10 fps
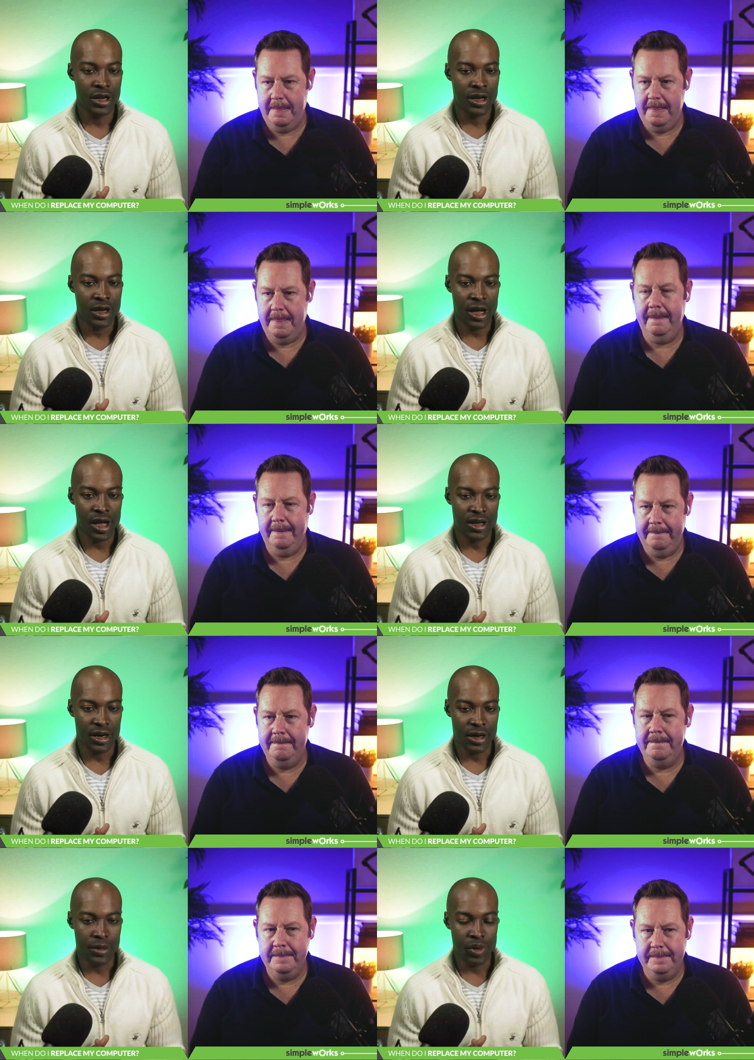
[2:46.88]

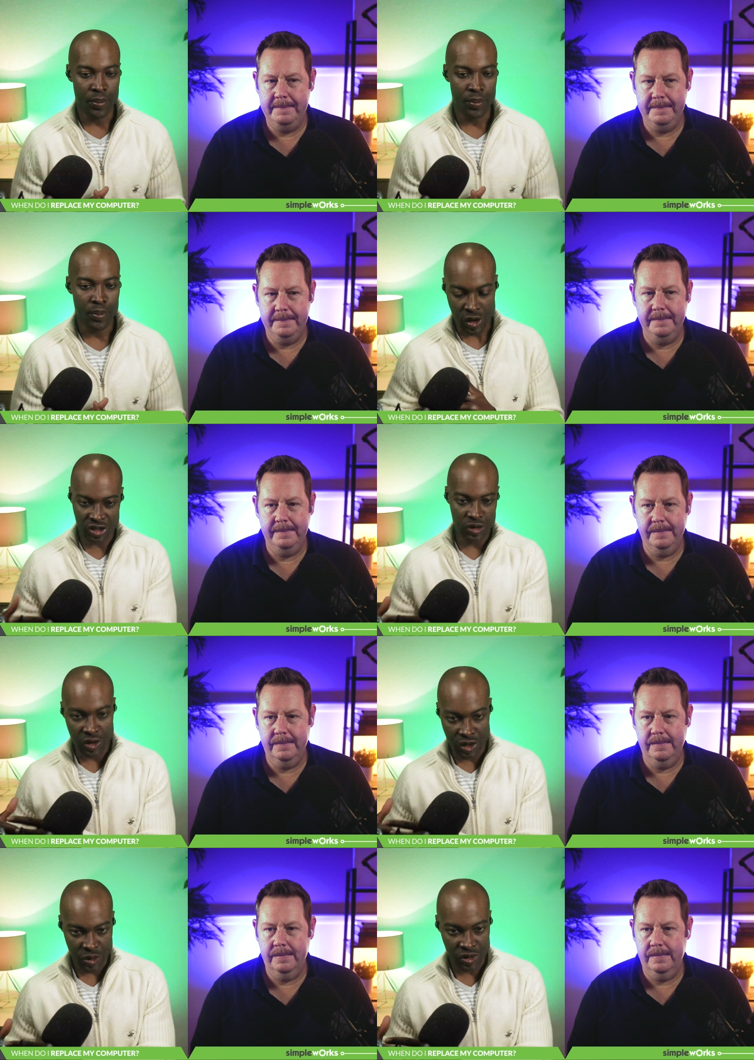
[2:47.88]
Speaker 1: a personal
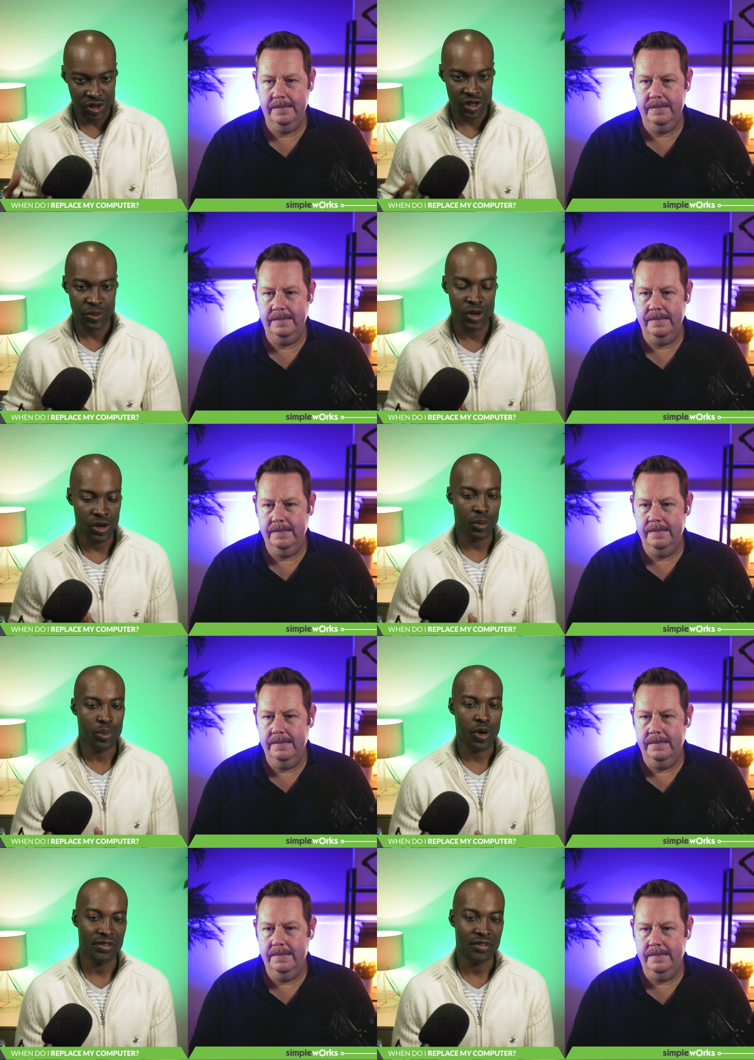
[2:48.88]
user, your own
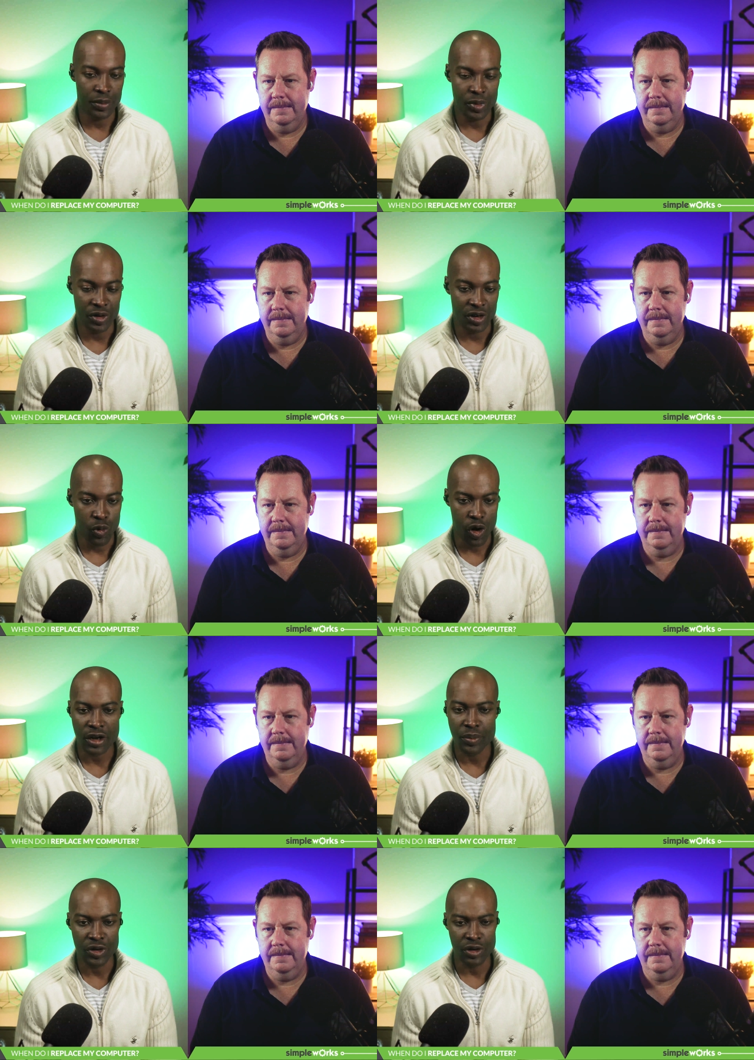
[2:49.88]
private computer and a work
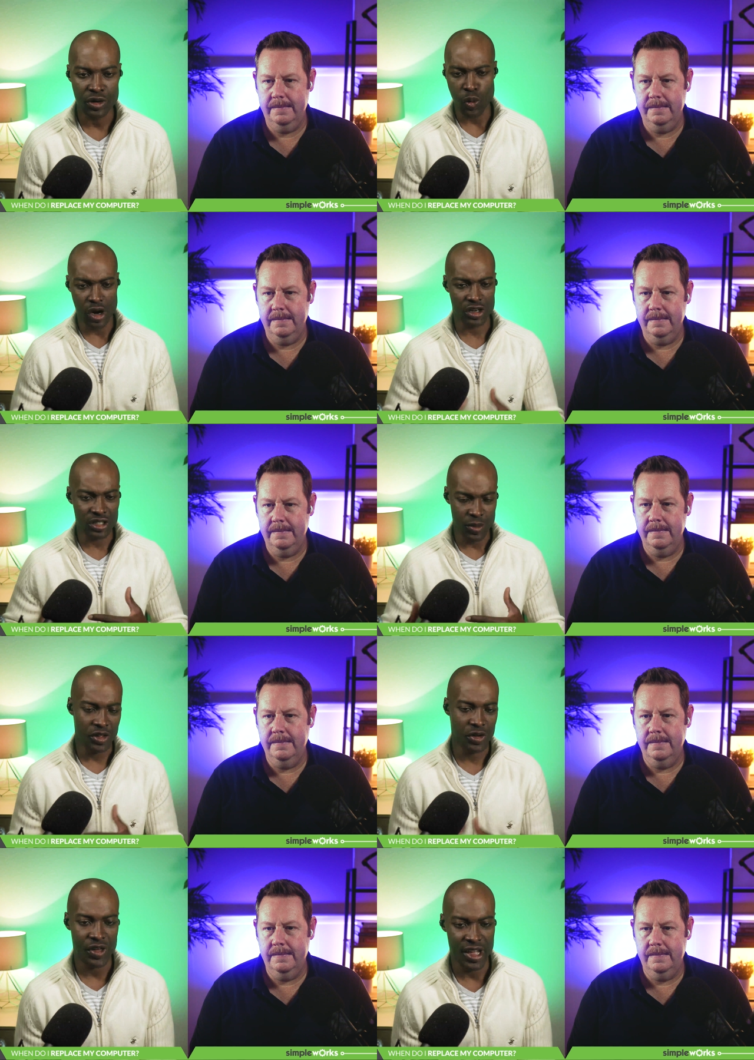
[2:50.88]
computer, but what are some other
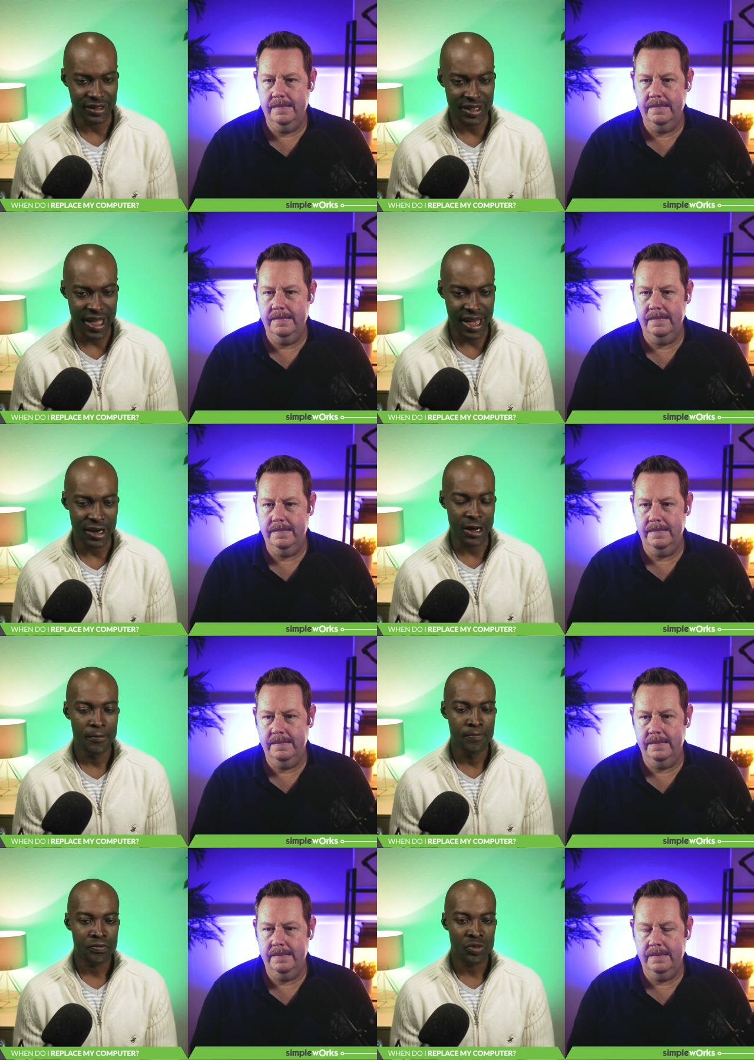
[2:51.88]
things that
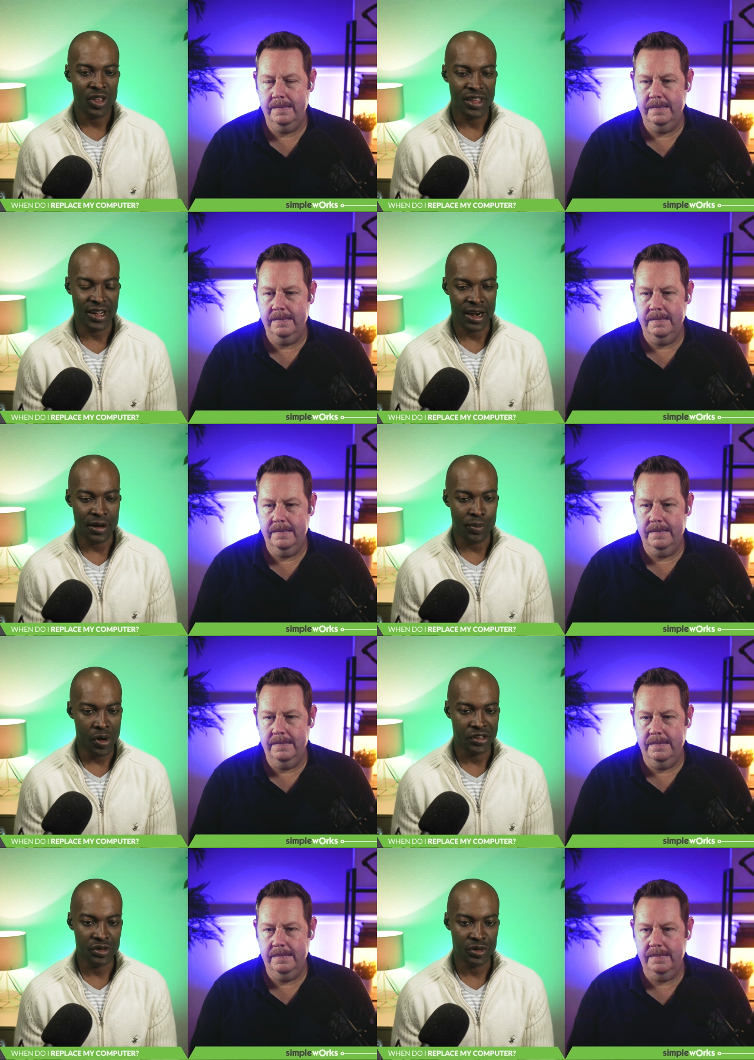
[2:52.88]
kind of
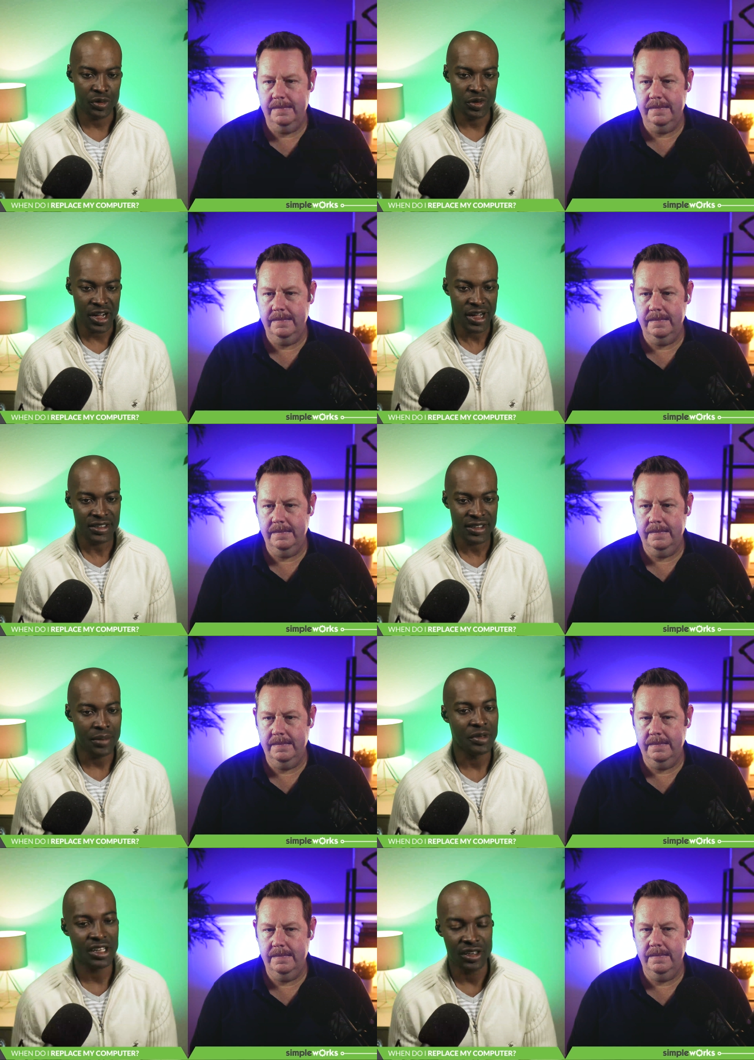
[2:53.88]
point to, it's time
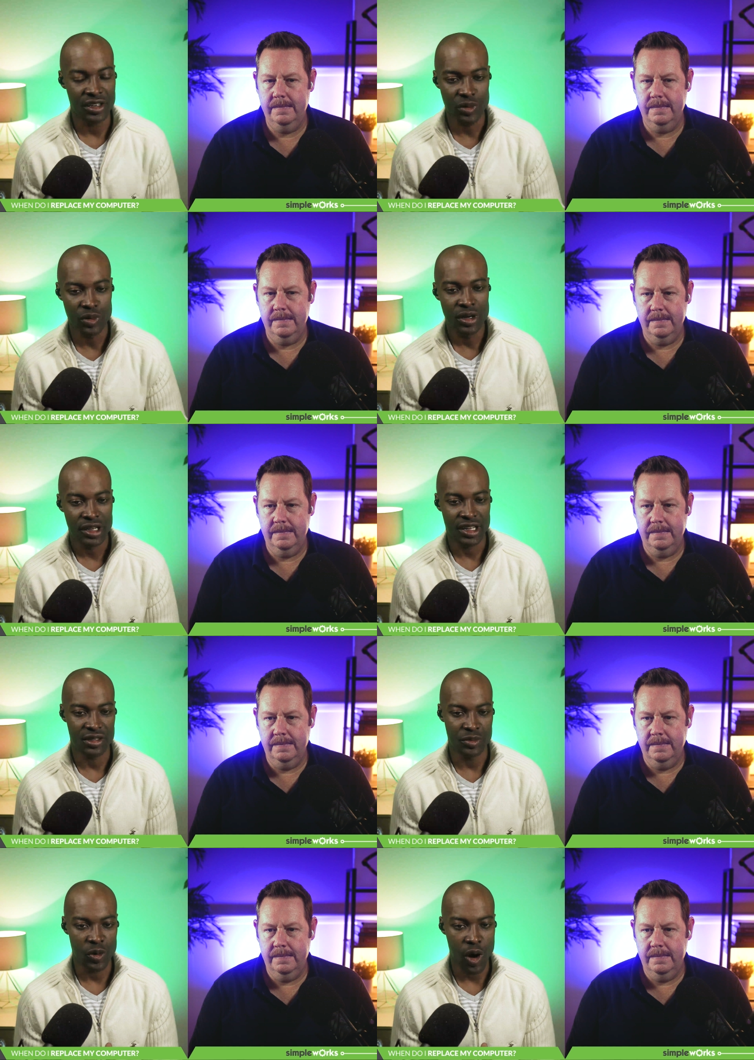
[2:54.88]
to get some
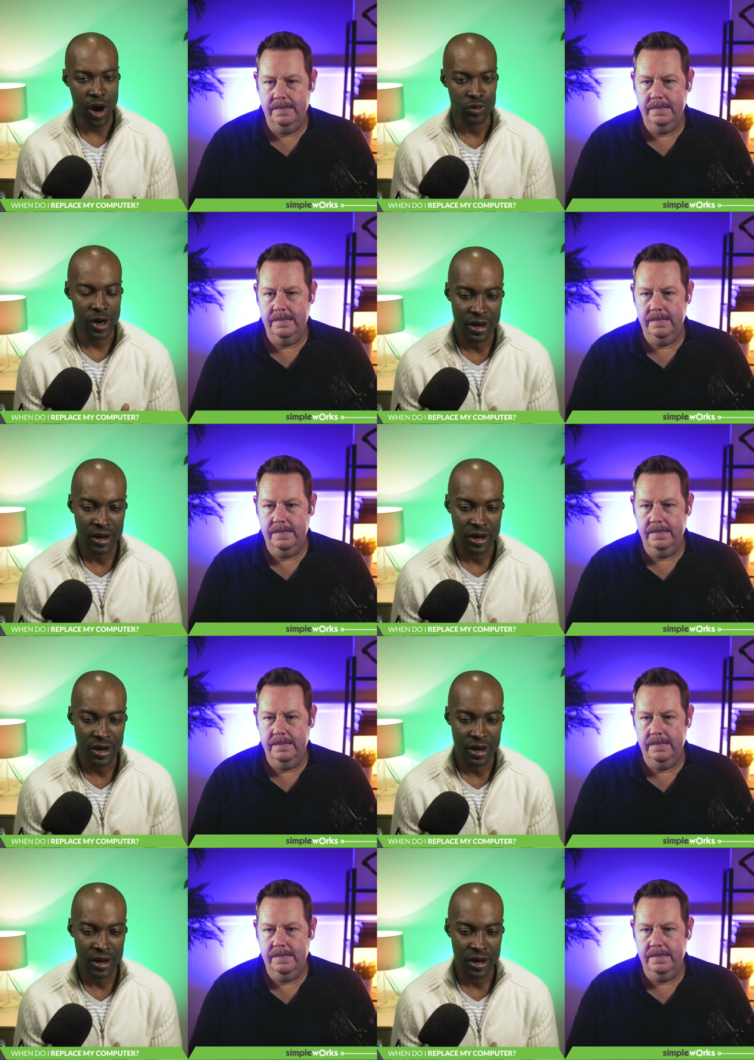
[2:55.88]
new hardware?